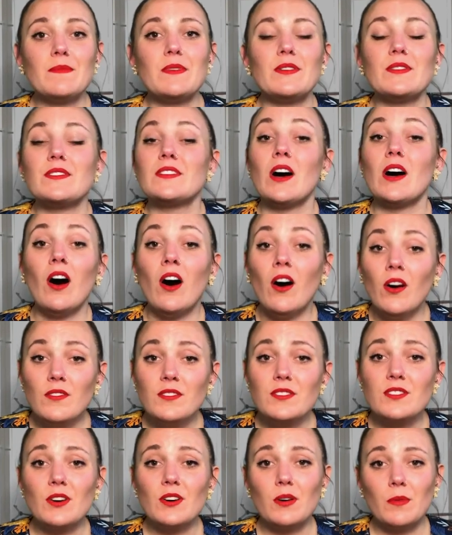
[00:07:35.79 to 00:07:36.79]
Mills
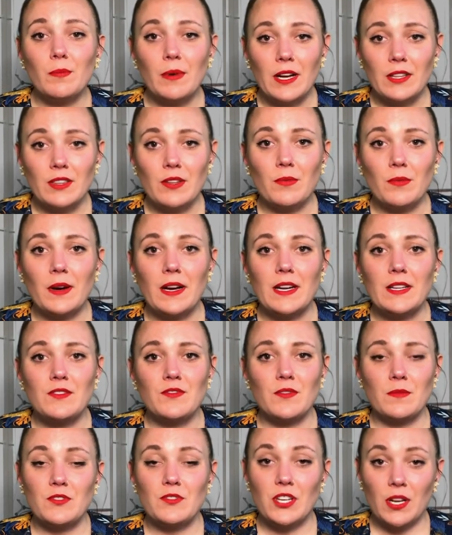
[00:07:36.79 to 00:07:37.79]
also bought the rights
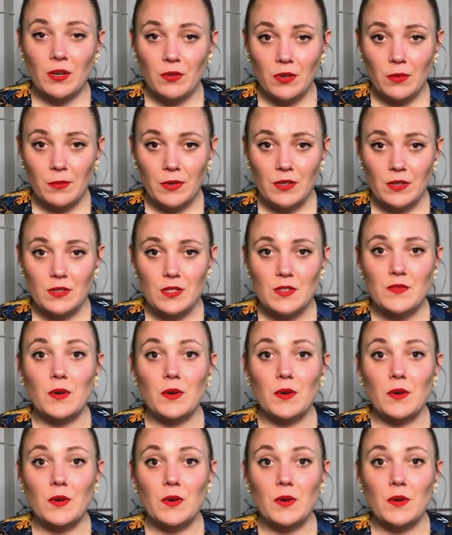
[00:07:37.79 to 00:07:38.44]
from General Mills